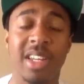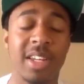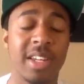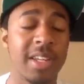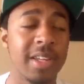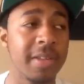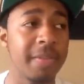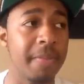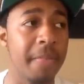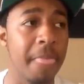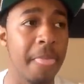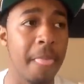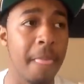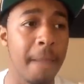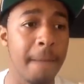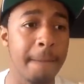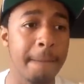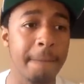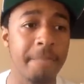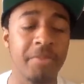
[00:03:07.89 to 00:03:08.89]
And then
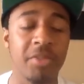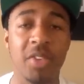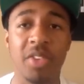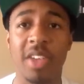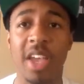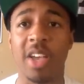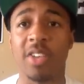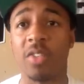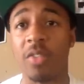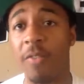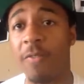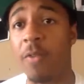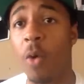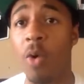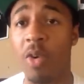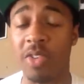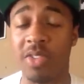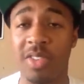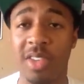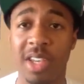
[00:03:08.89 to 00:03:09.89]

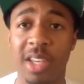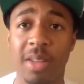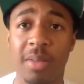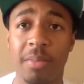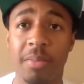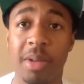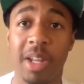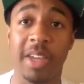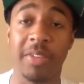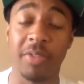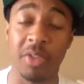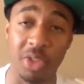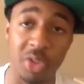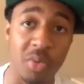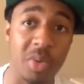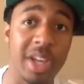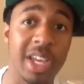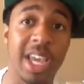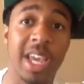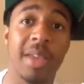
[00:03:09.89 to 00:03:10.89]
2014, played for
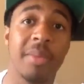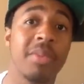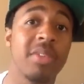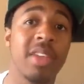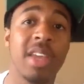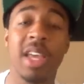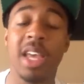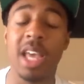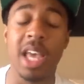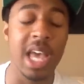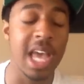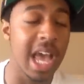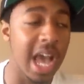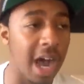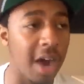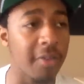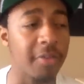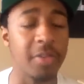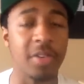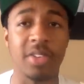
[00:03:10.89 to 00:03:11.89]
3 games,
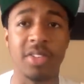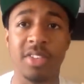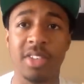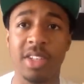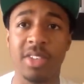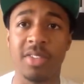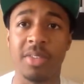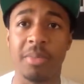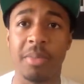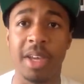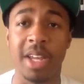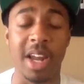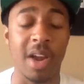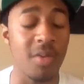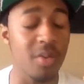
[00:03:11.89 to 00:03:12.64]
out for the season, man.